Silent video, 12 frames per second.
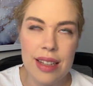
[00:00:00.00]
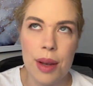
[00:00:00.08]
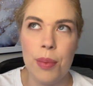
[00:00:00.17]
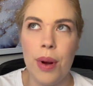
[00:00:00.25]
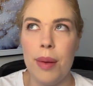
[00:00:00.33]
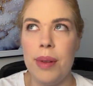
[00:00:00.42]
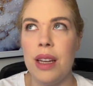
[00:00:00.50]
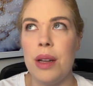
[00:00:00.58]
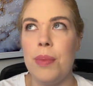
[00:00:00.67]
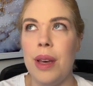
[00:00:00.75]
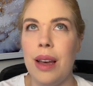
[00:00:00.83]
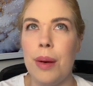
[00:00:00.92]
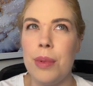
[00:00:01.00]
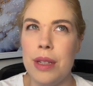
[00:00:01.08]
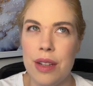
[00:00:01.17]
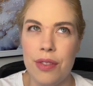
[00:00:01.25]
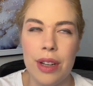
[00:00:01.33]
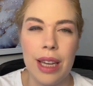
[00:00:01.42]
I'm probably gonna pick up a
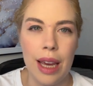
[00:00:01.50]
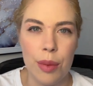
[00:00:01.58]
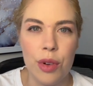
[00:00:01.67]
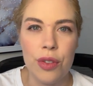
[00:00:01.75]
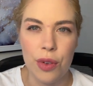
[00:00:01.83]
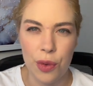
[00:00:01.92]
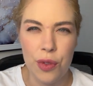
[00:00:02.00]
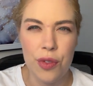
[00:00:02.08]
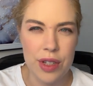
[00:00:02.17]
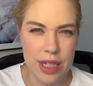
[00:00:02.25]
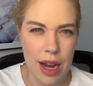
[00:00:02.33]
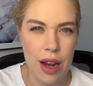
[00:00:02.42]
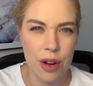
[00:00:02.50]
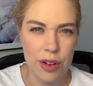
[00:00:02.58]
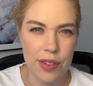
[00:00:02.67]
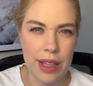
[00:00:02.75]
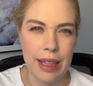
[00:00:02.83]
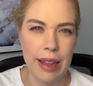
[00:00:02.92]
different camera for
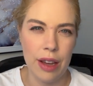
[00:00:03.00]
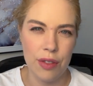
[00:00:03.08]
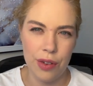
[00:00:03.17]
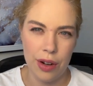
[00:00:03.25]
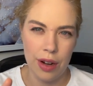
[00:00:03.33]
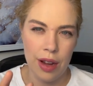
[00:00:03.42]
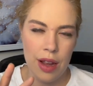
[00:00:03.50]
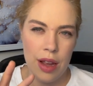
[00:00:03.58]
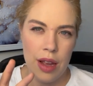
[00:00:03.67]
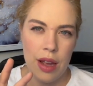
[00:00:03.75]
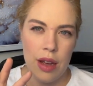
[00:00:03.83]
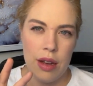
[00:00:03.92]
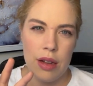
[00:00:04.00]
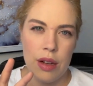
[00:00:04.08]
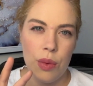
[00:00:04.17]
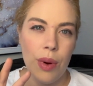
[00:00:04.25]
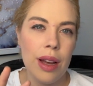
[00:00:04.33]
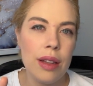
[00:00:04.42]
photography, like for
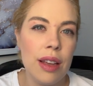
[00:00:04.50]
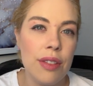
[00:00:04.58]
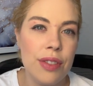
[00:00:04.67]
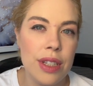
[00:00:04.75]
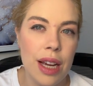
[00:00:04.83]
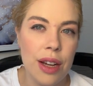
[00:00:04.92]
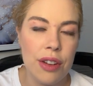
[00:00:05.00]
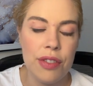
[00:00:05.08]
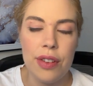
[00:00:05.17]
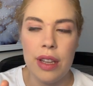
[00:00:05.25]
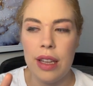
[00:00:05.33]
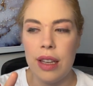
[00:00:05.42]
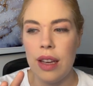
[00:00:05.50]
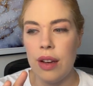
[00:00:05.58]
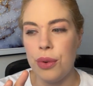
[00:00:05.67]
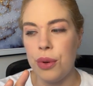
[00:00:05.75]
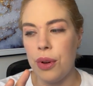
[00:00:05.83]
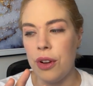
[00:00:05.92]
wildlife photography
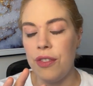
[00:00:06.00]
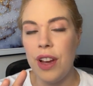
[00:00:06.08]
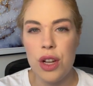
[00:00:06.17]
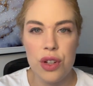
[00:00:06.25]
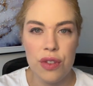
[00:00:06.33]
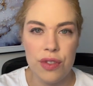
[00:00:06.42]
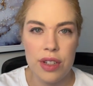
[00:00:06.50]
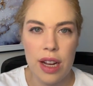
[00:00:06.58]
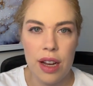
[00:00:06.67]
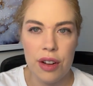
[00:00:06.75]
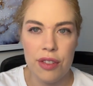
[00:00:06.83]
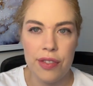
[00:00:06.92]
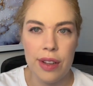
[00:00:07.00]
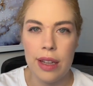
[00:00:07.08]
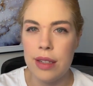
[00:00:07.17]
or fashion photography.